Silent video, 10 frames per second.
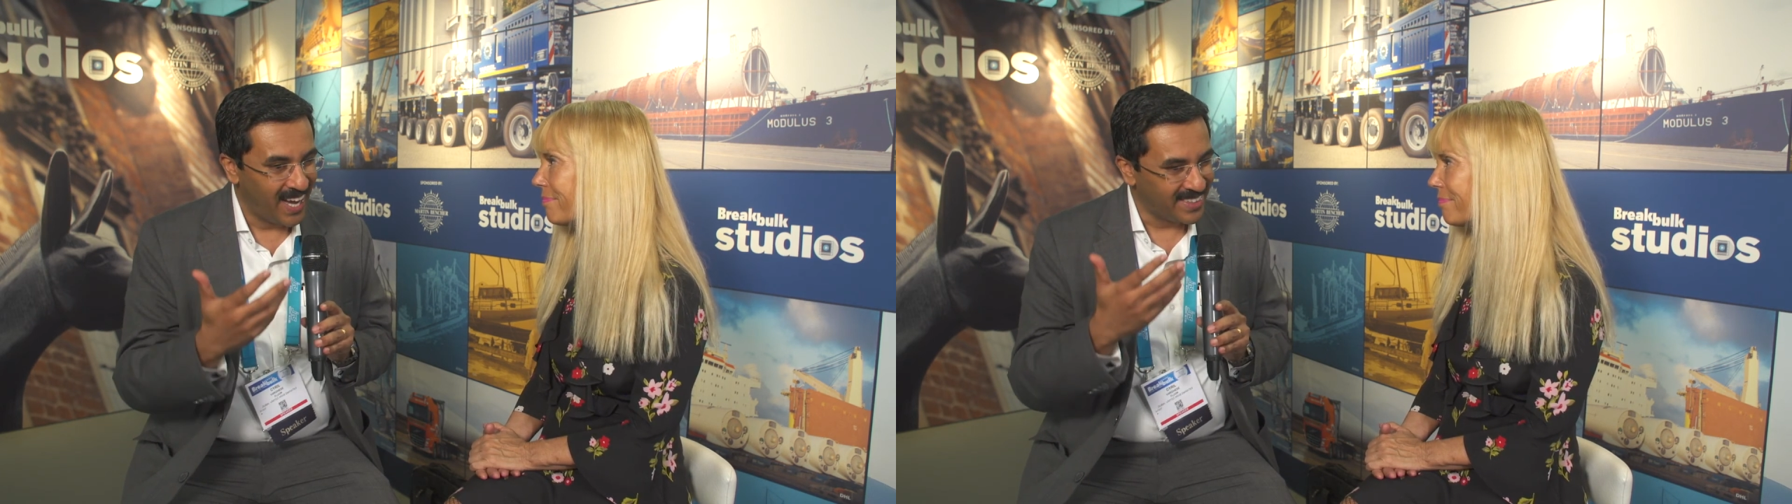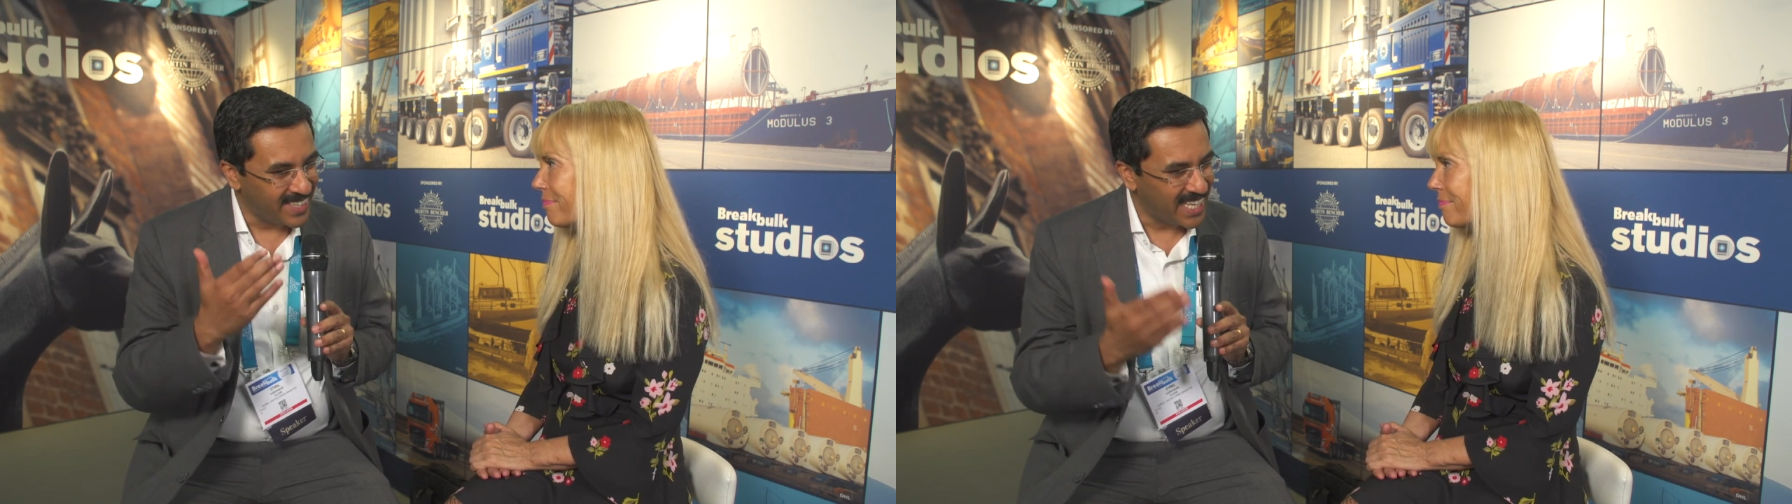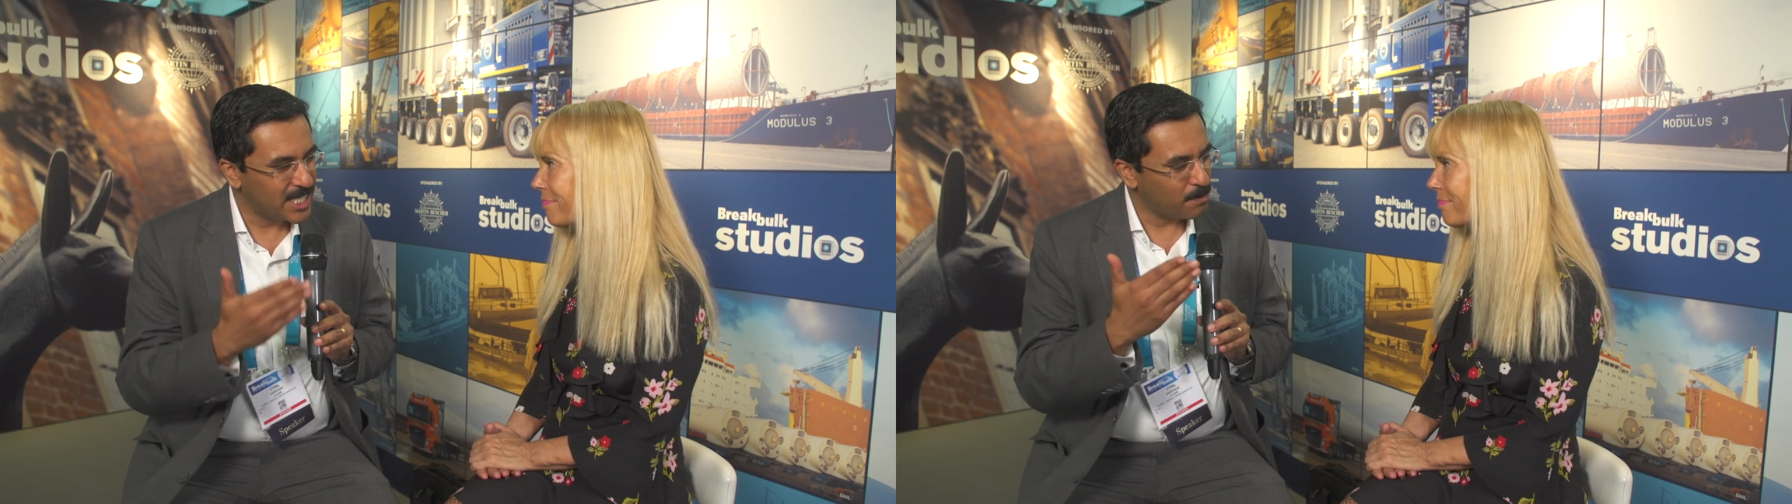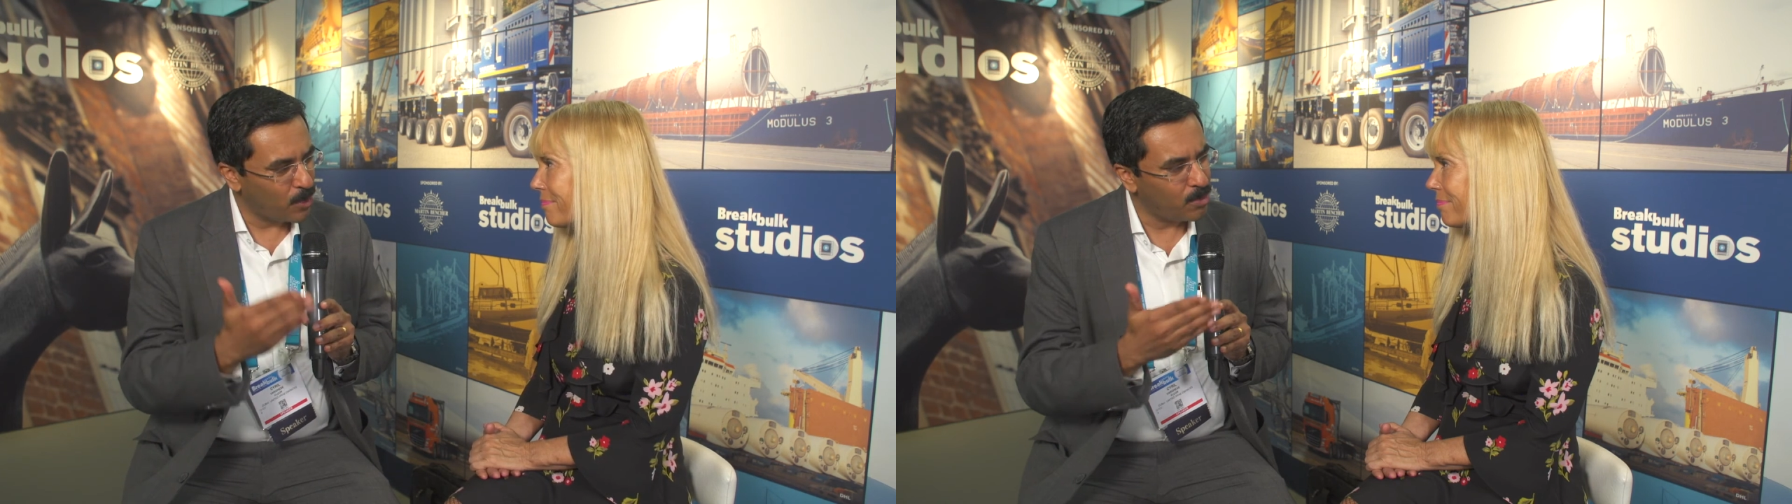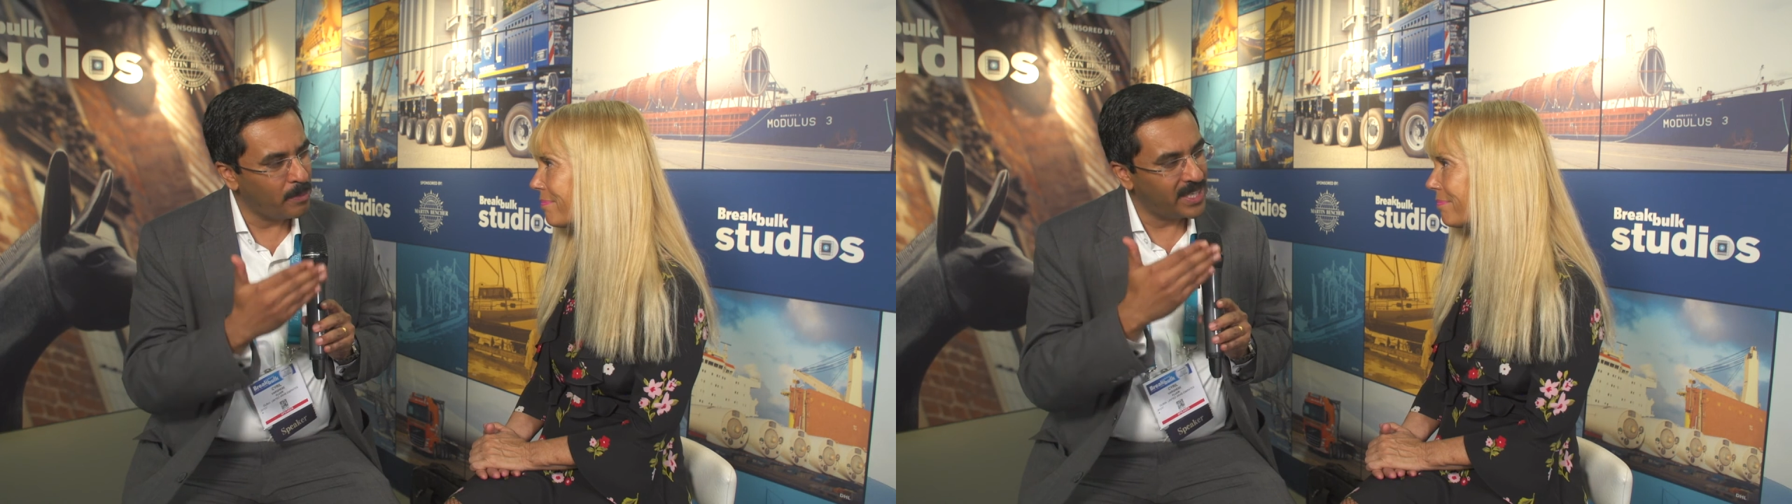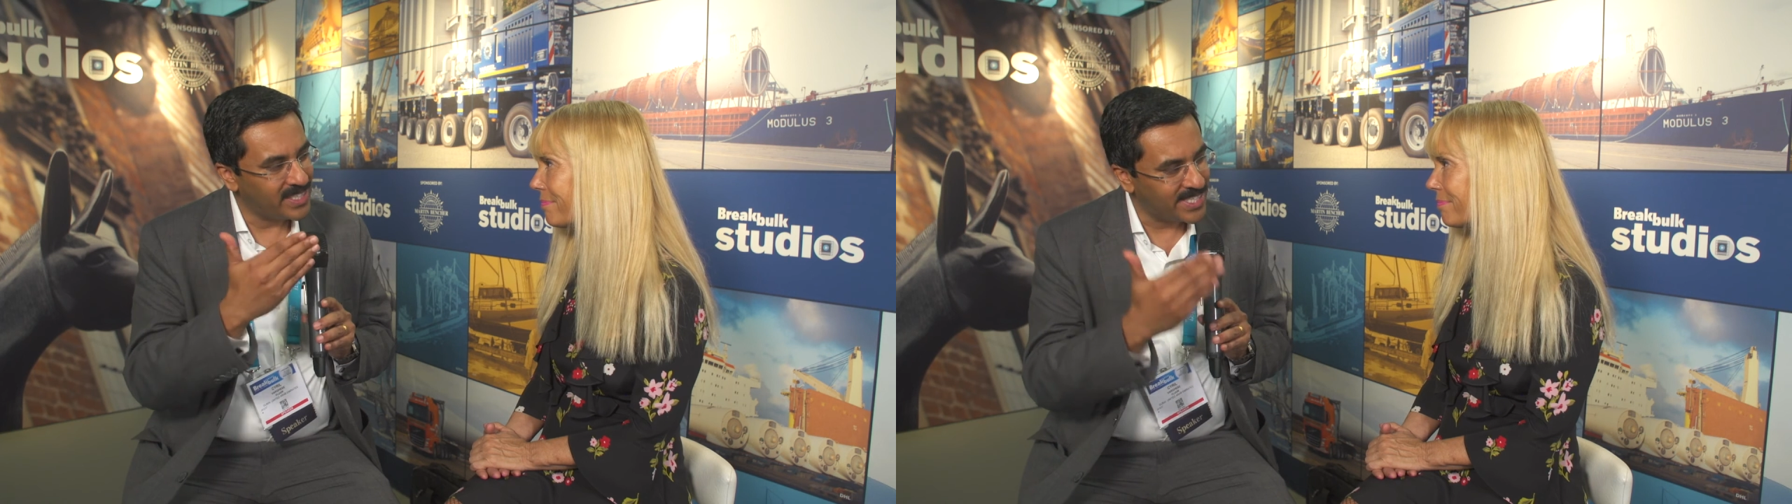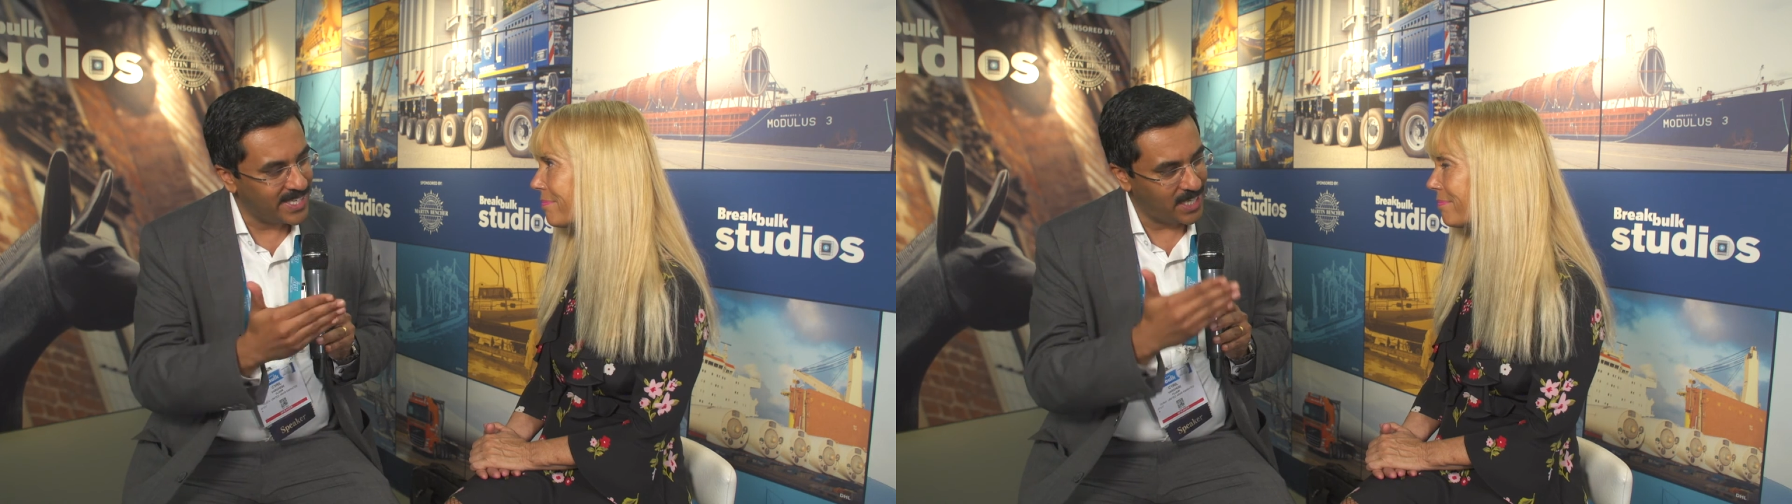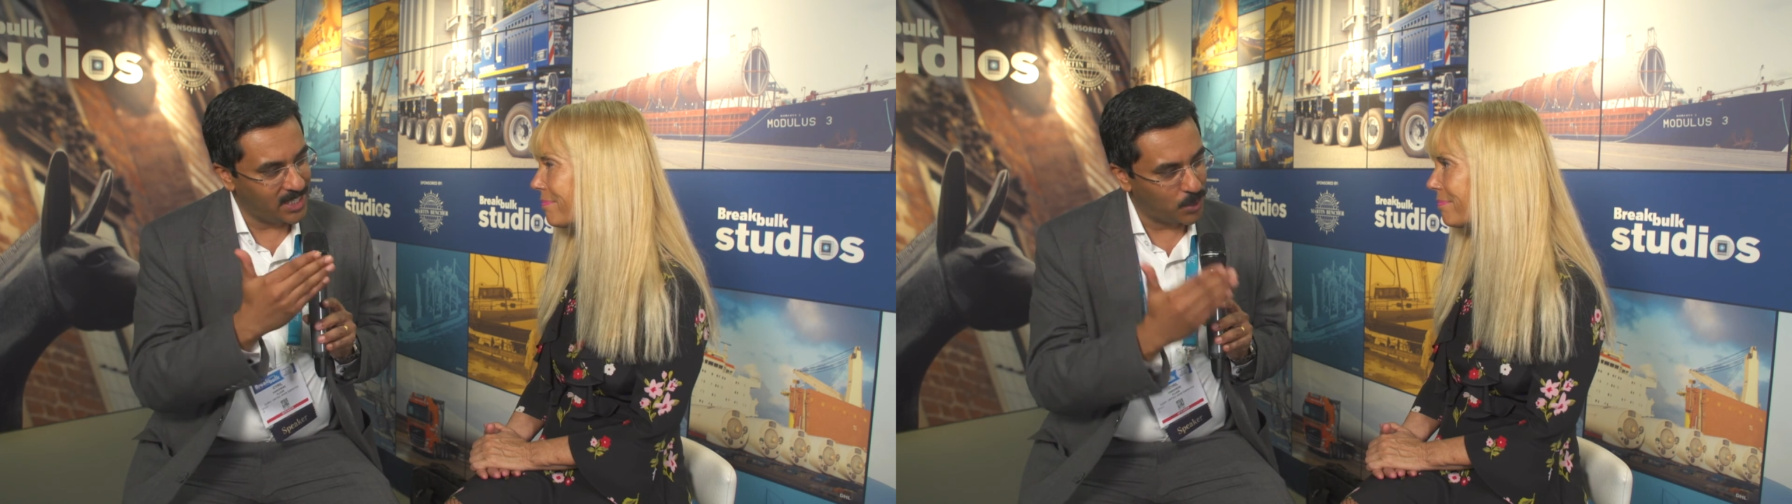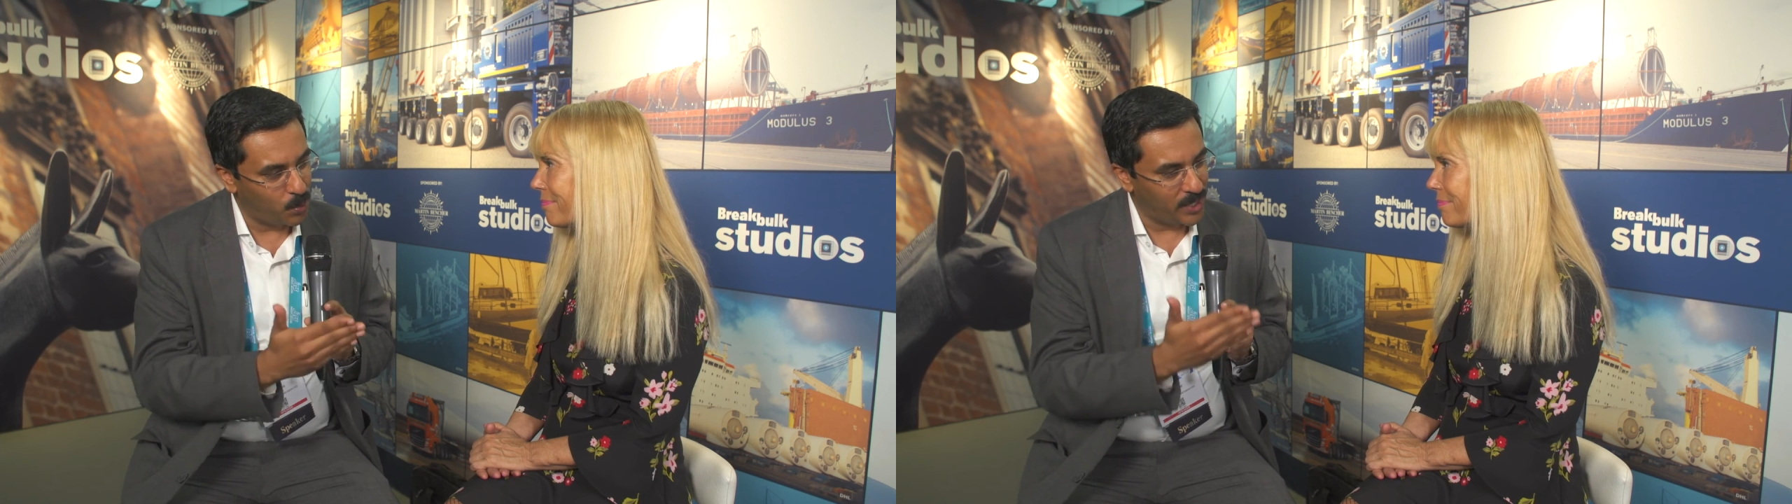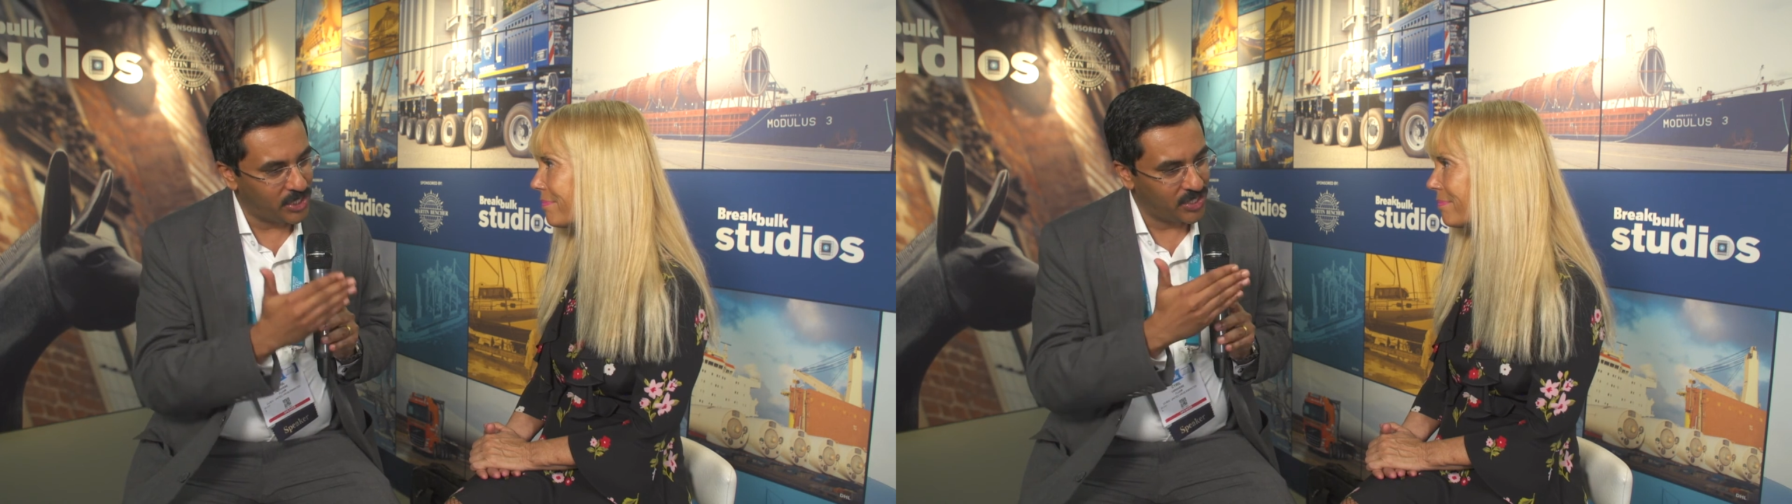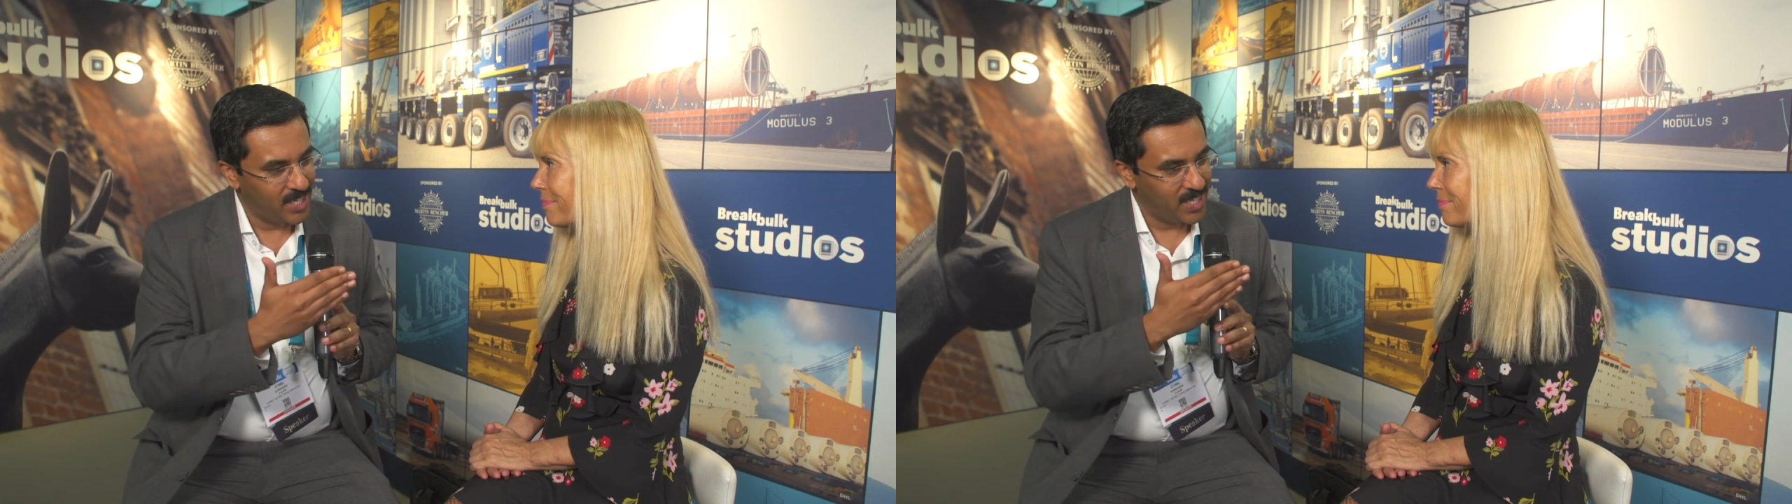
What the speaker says: And that's probably the stage at which